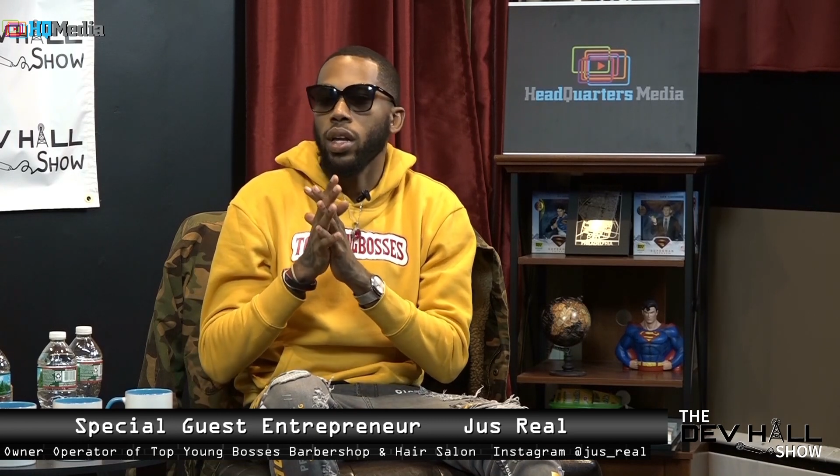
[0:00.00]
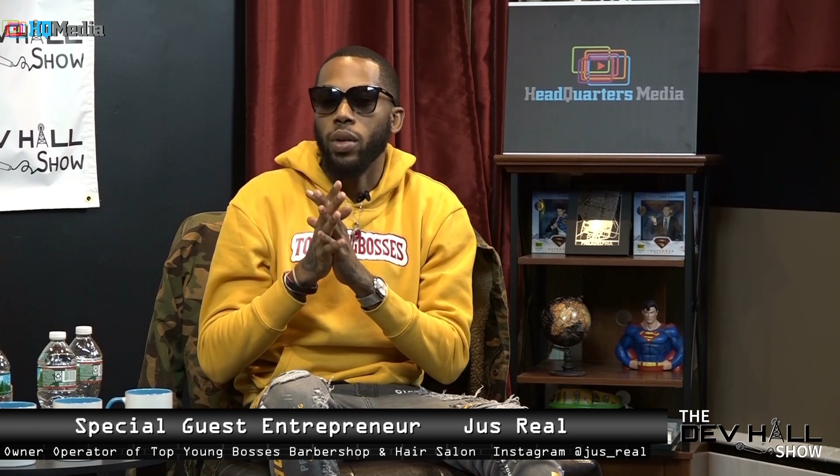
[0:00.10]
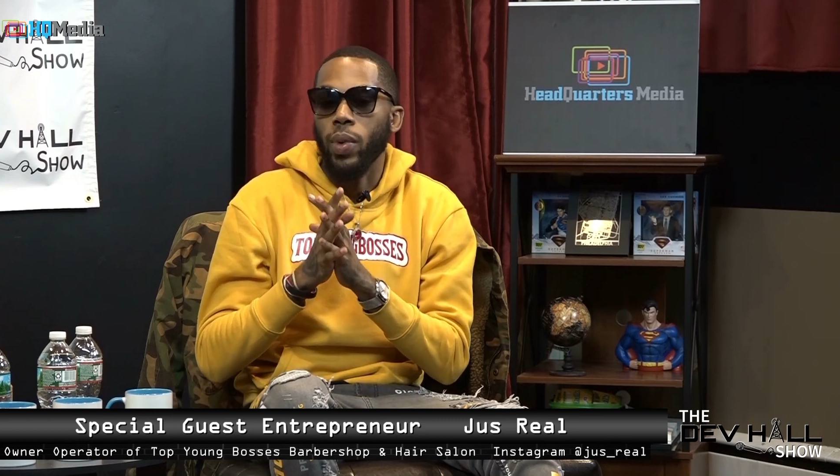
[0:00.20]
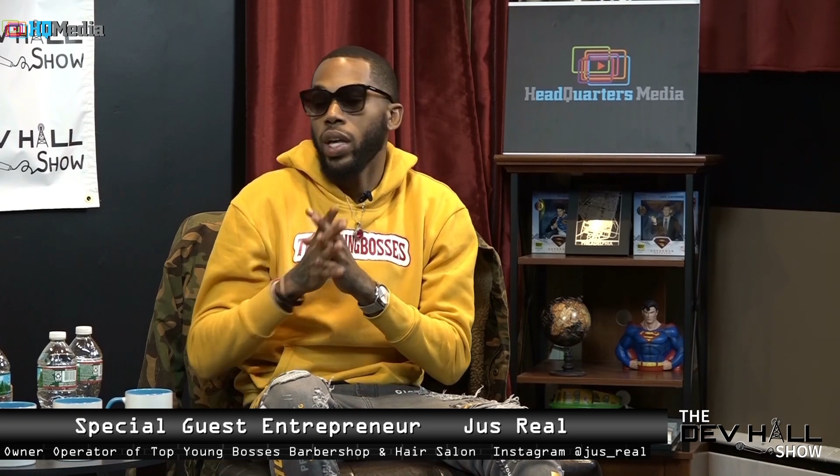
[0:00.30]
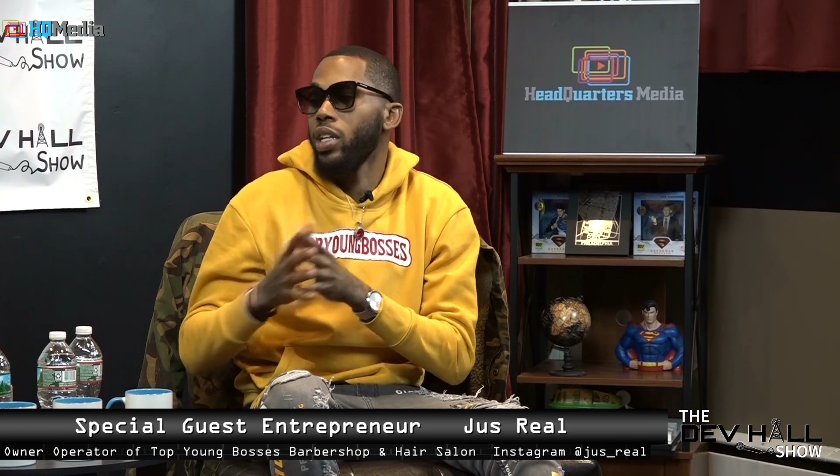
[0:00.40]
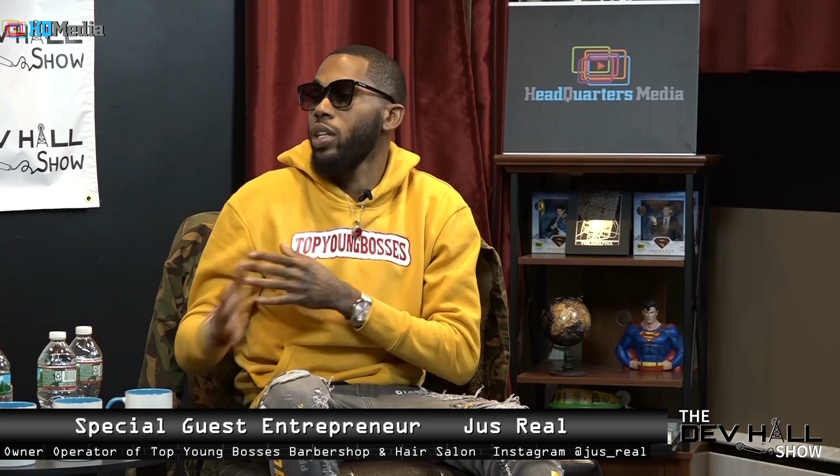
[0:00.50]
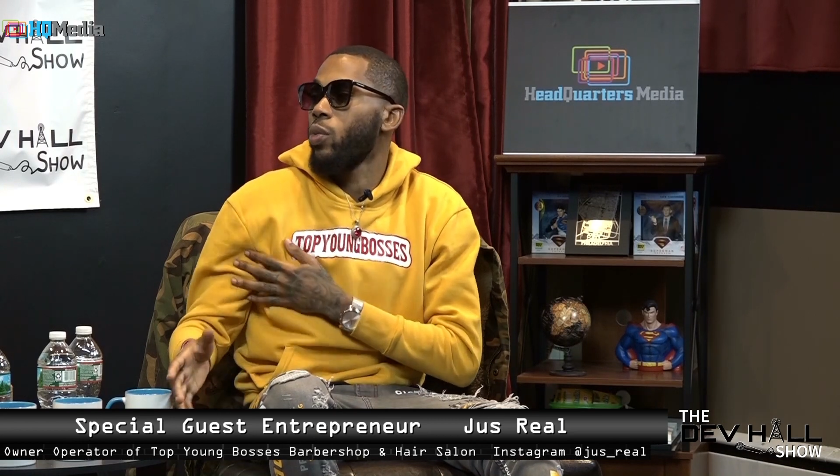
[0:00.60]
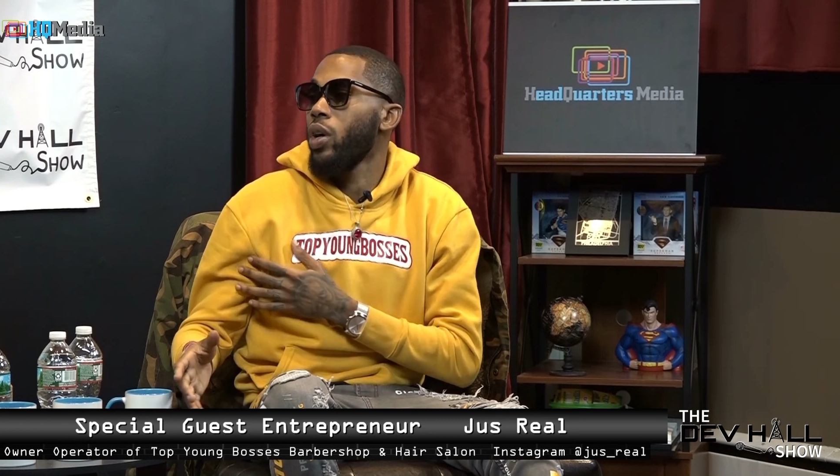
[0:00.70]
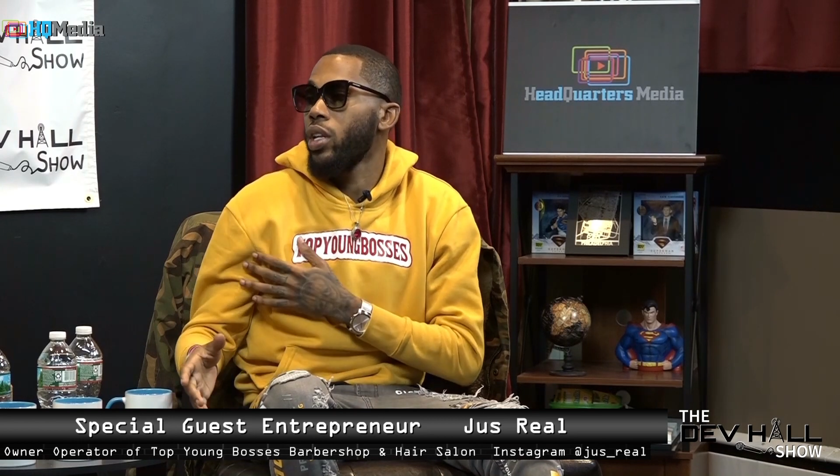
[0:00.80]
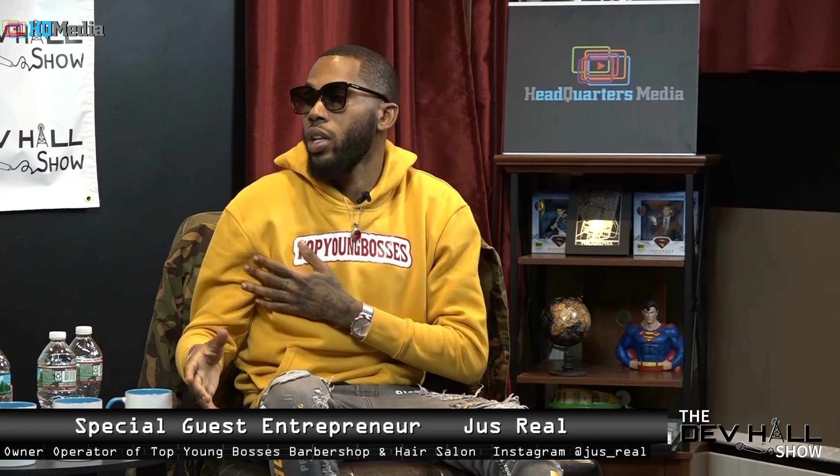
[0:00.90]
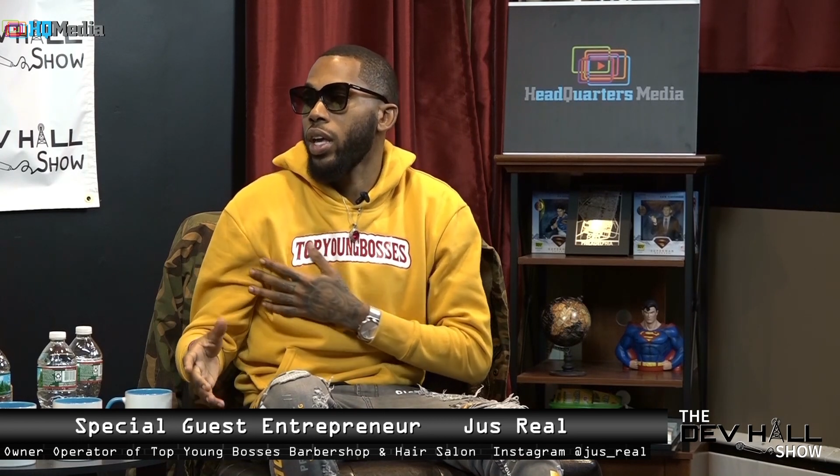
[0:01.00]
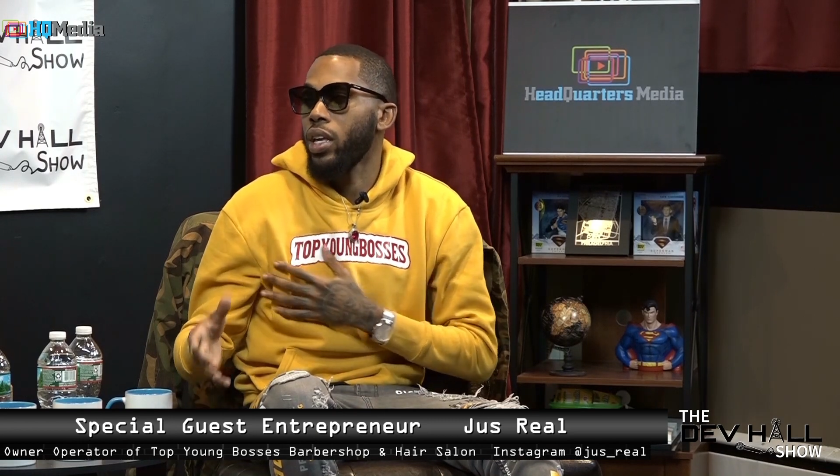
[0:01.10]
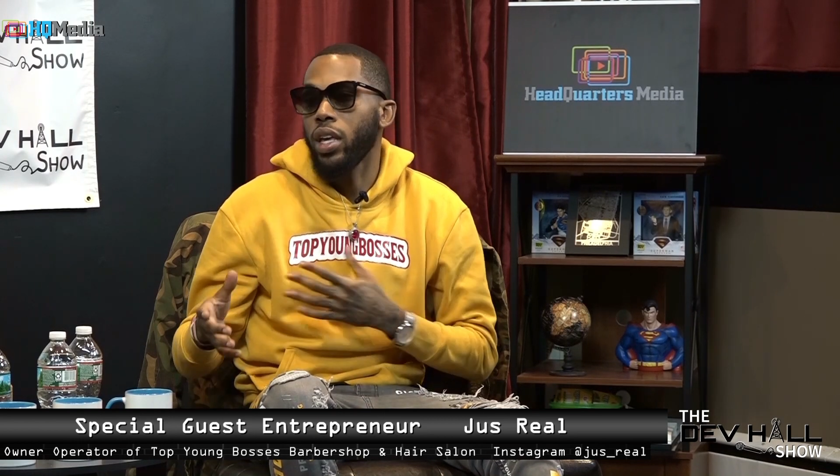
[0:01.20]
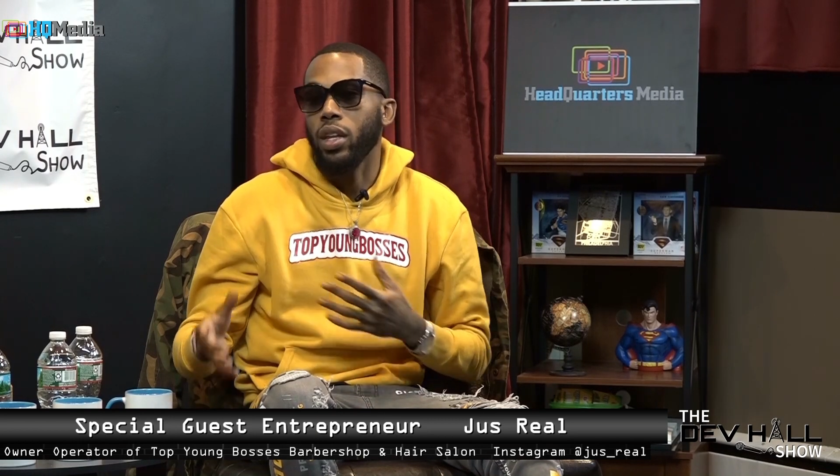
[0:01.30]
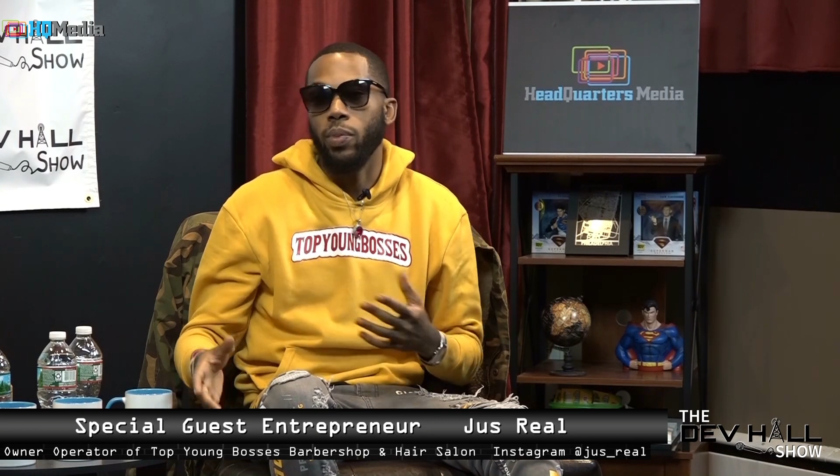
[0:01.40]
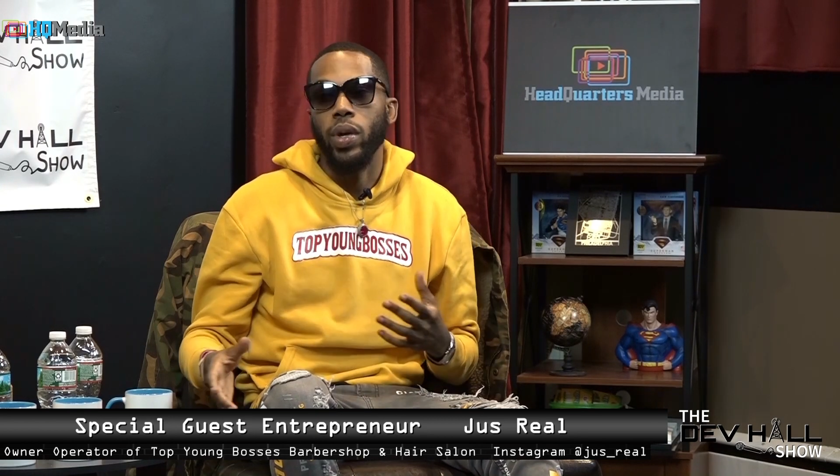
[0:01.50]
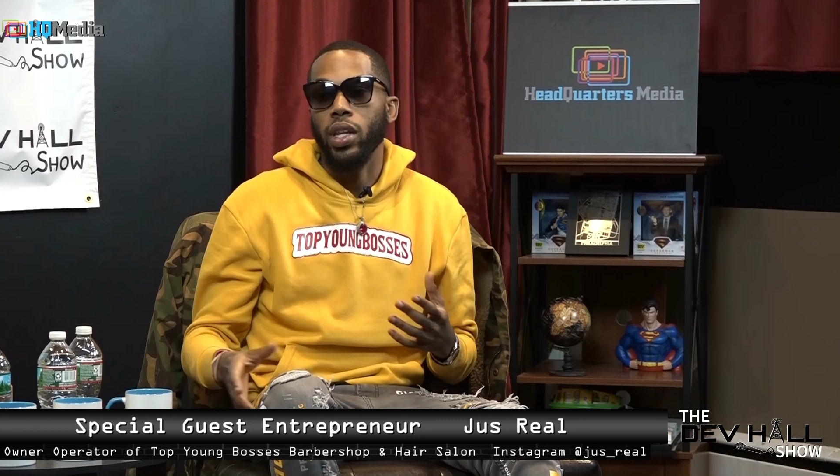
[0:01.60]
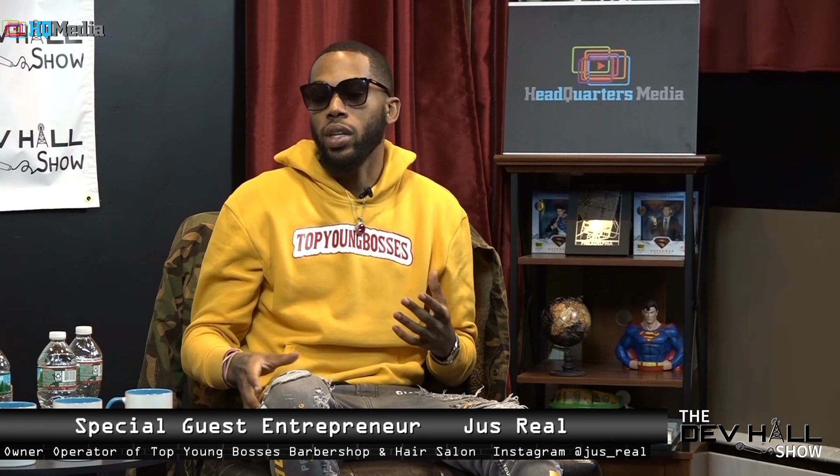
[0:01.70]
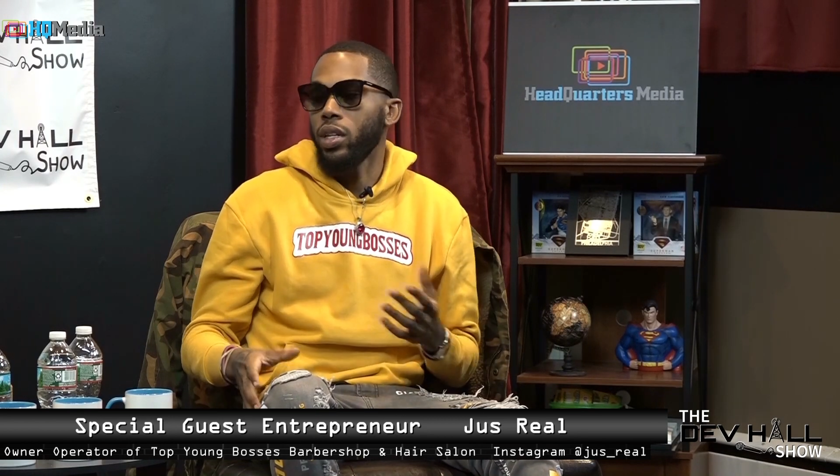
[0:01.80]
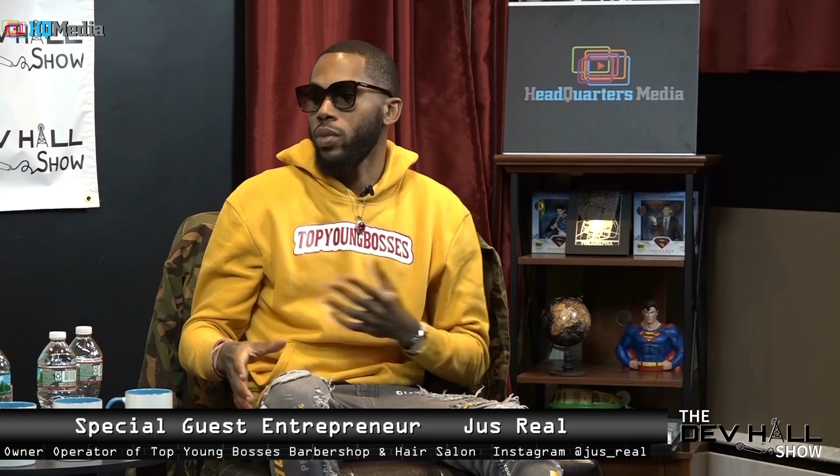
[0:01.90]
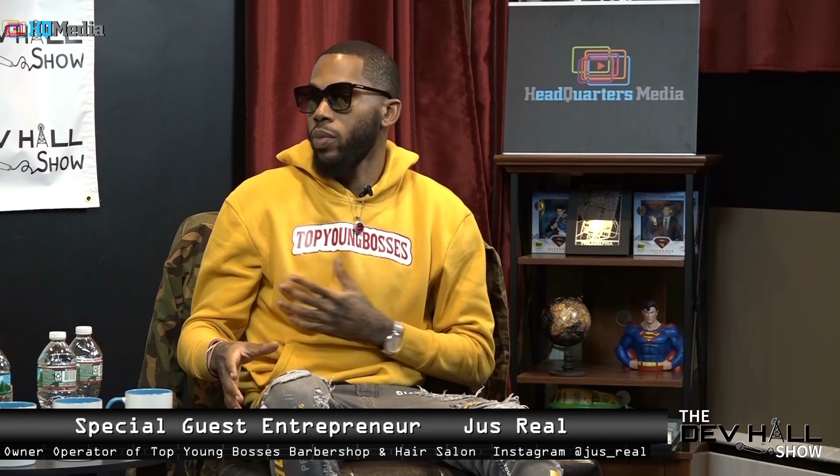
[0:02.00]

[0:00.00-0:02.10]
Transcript: that he independent.